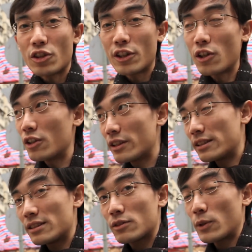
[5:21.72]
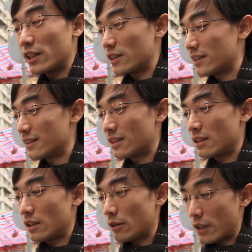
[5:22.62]
Turn it on and it's ready.
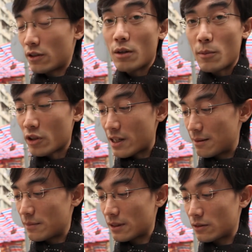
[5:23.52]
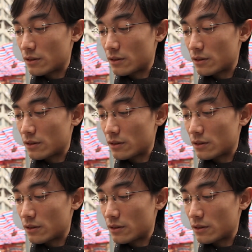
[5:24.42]
If I got more time, I